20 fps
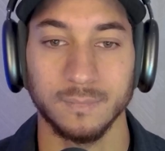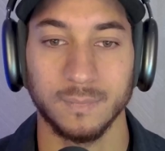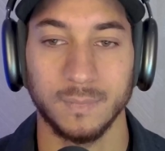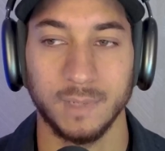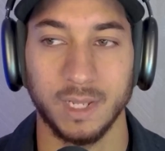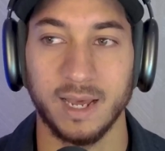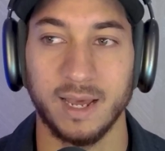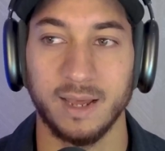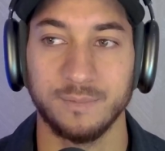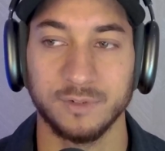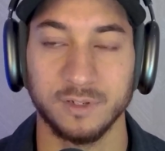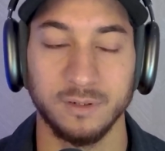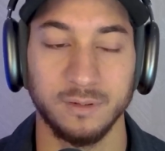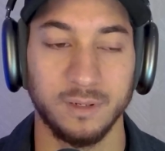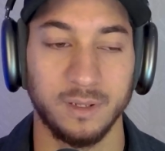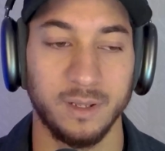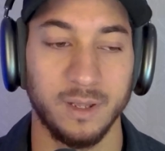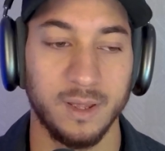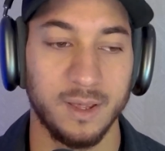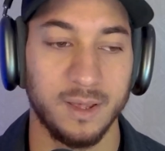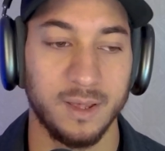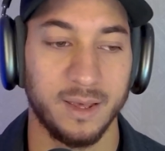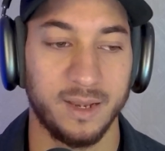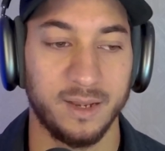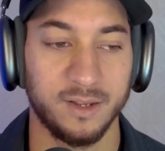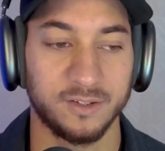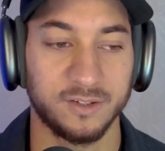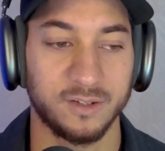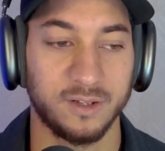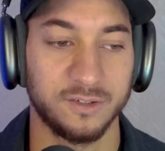Yeah, absolutely. And
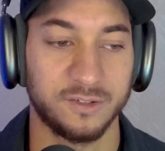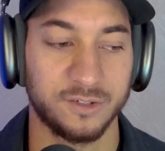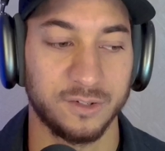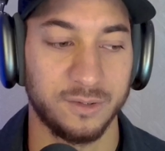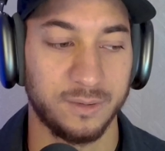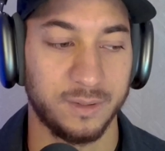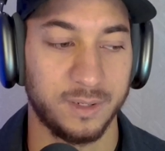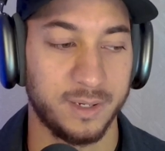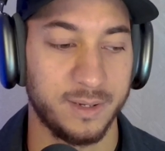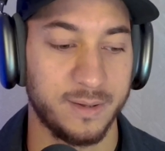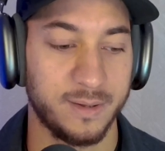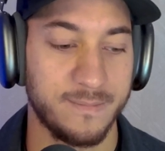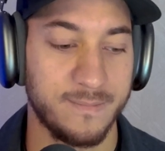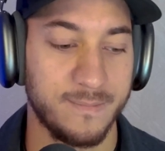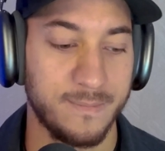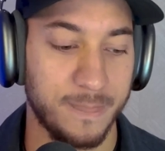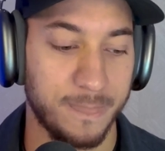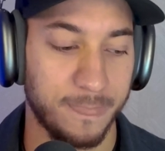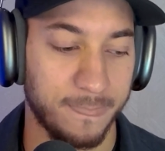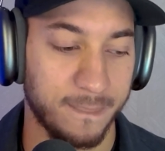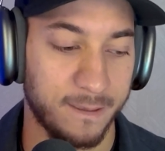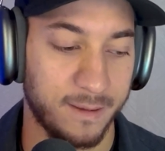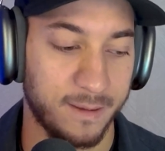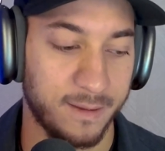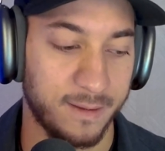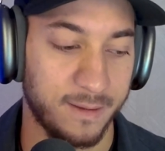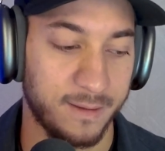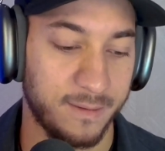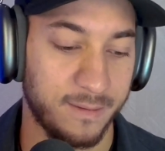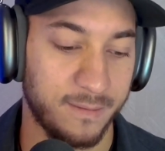also,
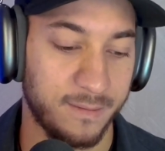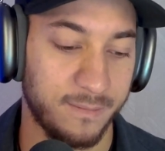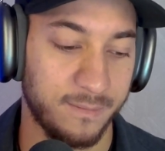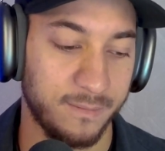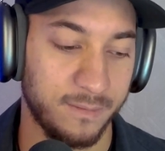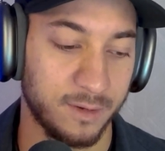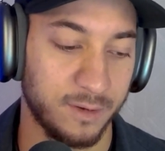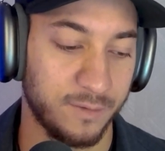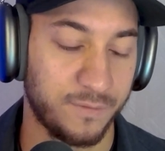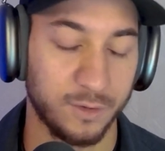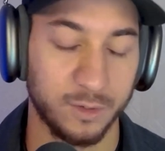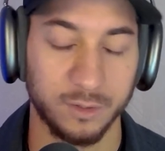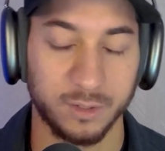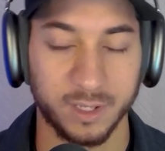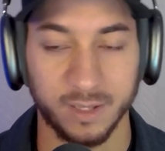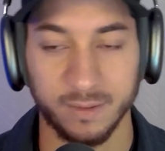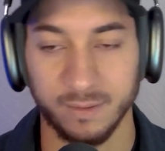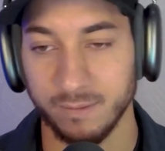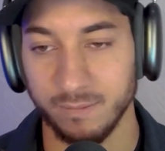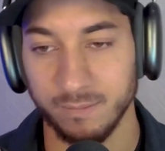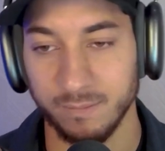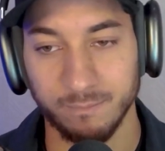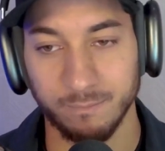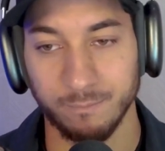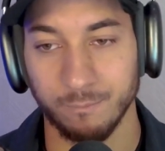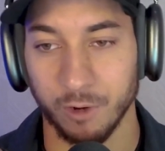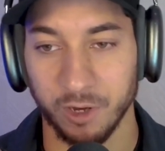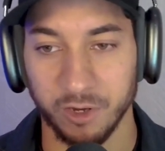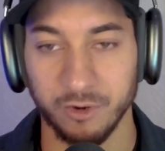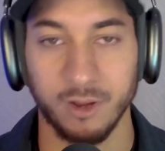if you look at
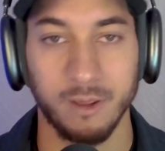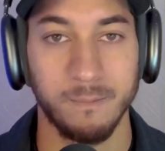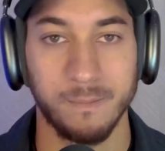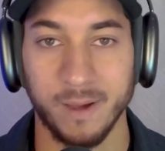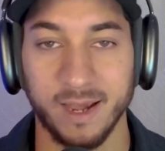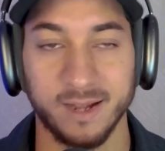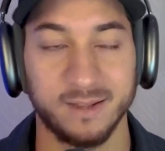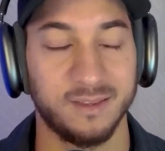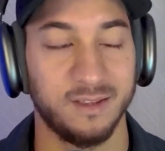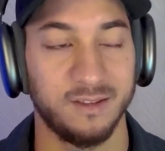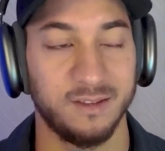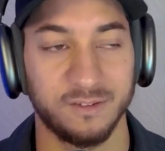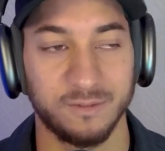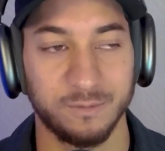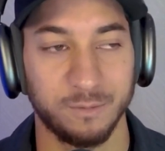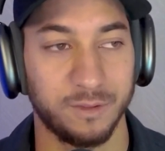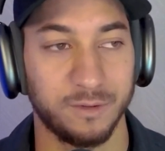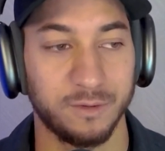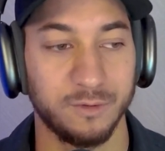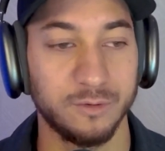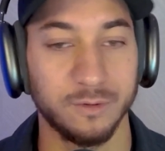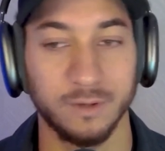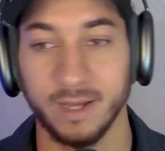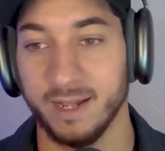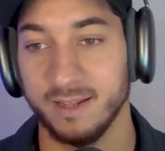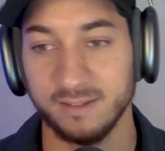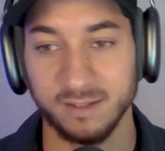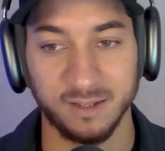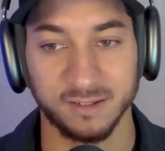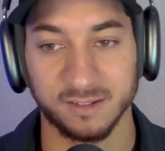where your impact is with Google
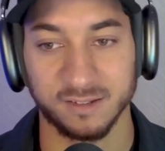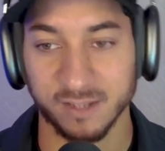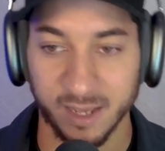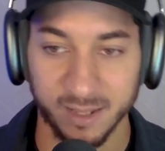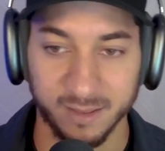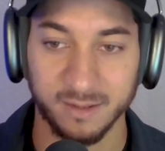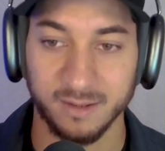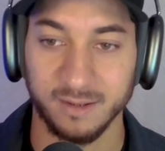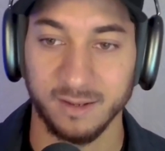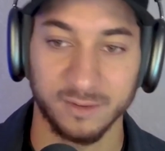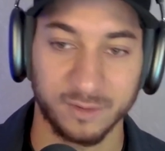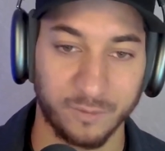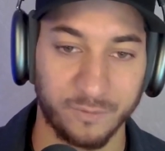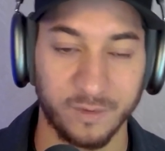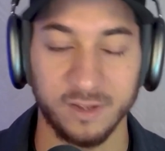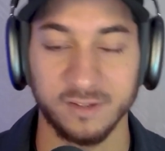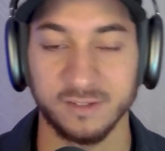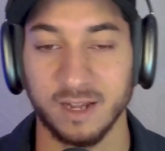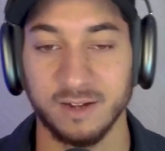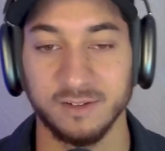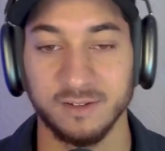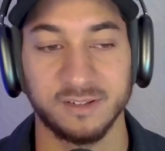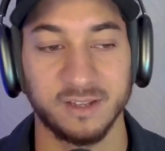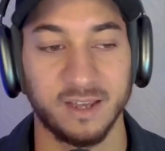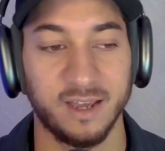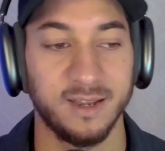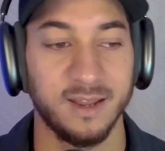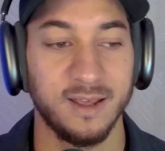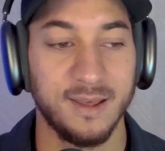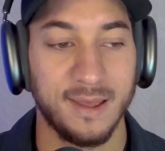Ads inside the interface,
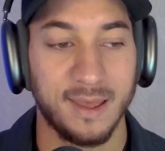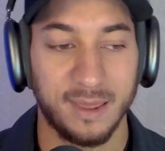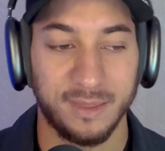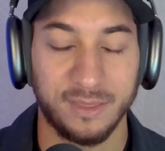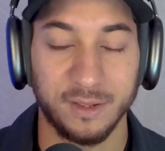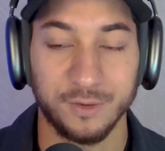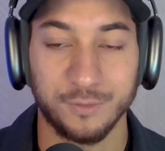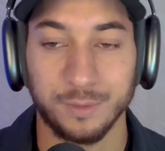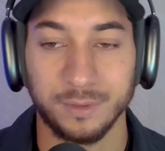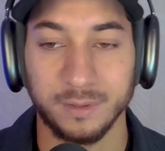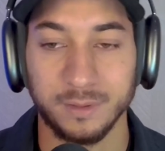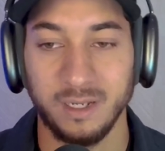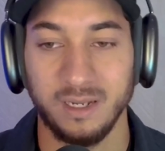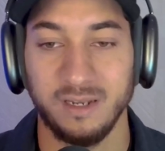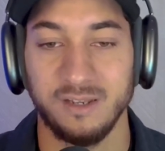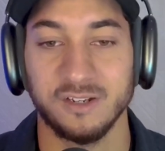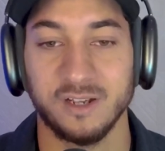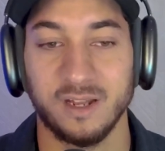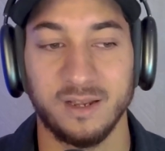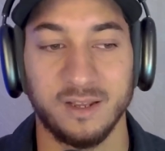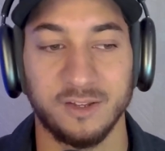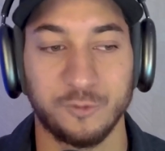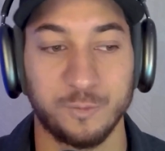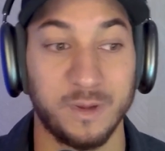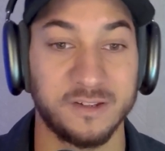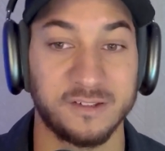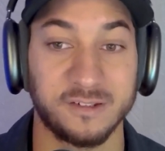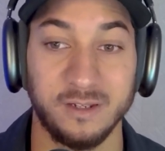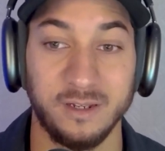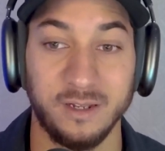outside, I think with lead gen
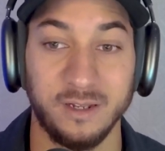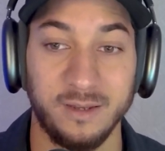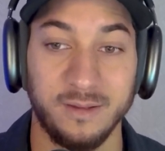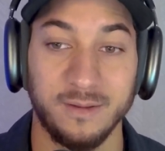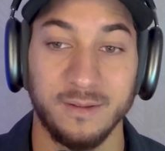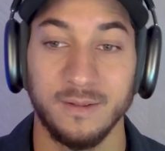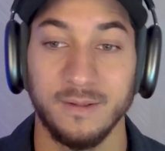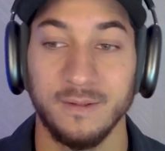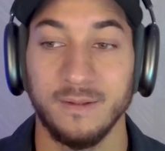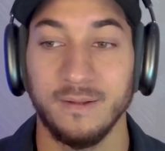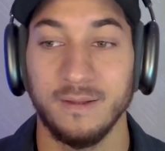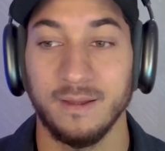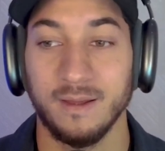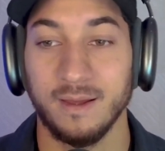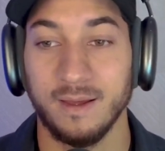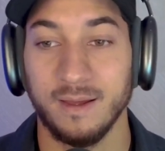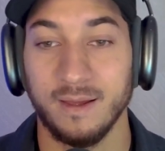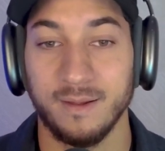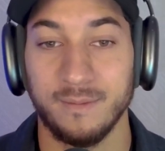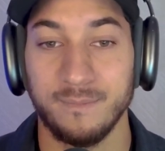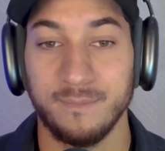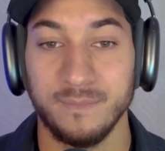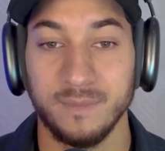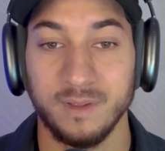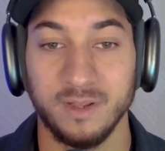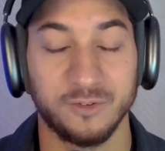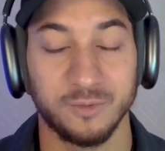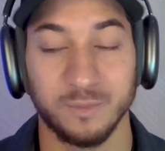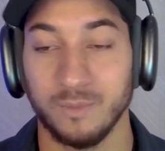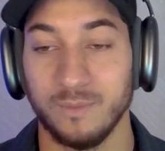especially,
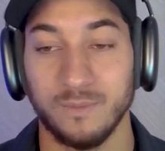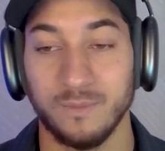it's